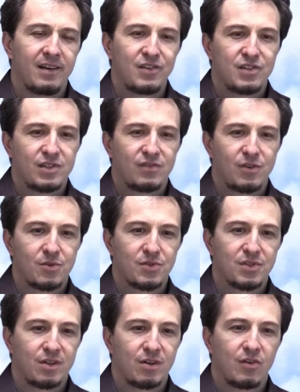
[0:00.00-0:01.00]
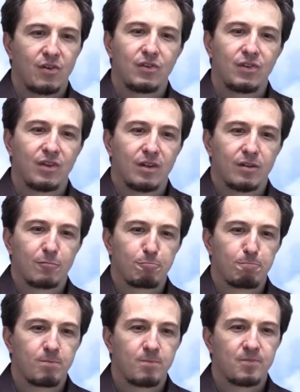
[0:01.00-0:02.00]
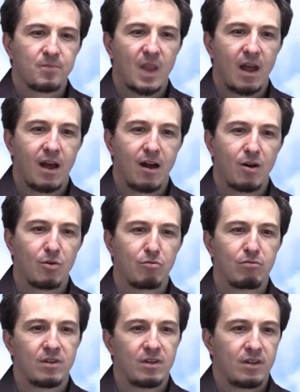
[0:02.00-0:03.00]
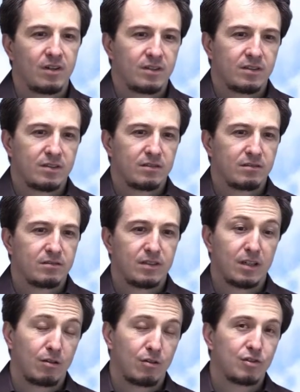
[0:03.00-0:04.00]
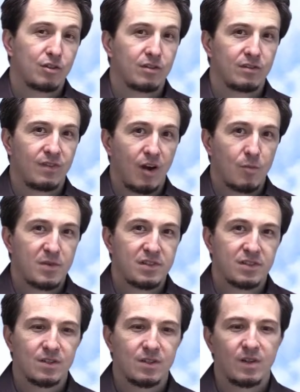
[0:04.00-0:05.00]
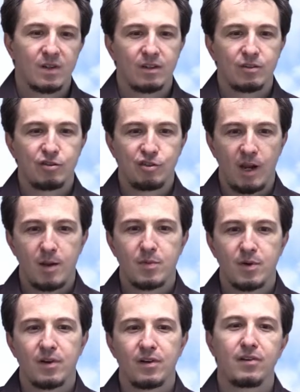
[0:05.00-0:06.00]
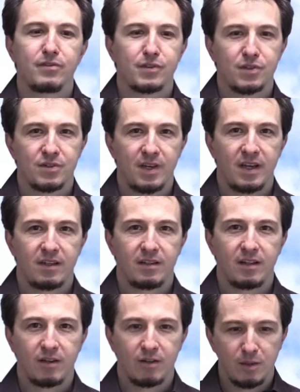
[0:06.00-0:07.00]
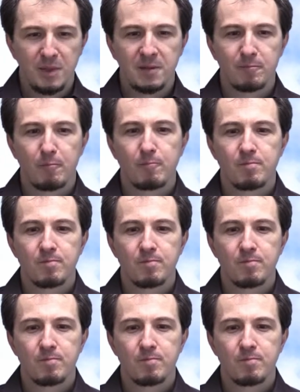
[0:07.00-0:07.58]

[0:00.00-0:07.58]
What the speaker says: and this is focused on how technological developments shape the society and the economy.